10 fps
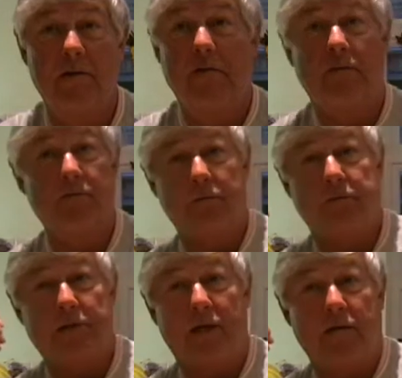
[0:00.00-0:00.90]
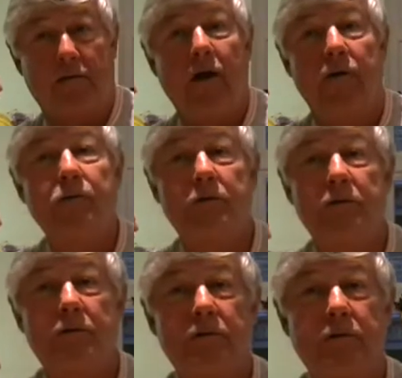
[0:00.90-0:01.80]
Not down the road.
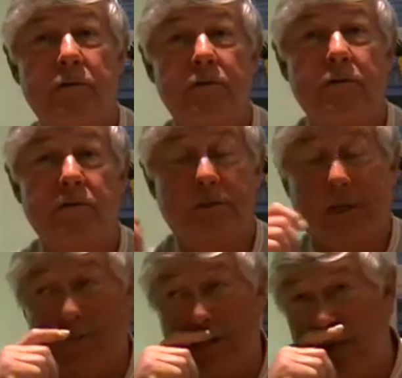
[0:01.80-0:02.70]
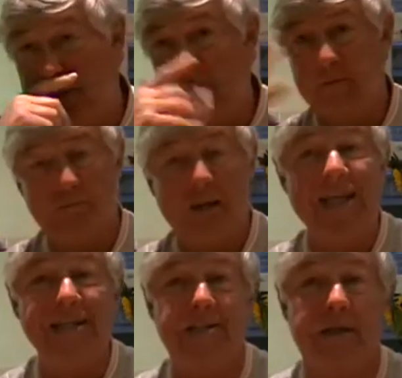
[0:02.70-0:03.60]
So that was
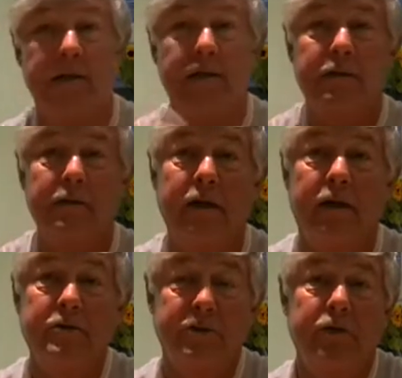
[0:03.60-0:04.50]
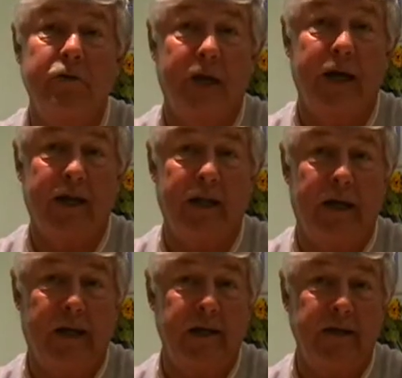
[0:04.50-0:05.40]
pleasing, to do that at
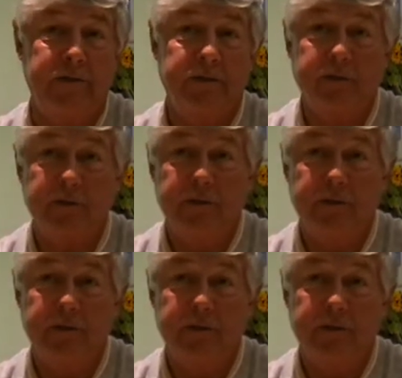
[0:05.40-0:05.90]
that age.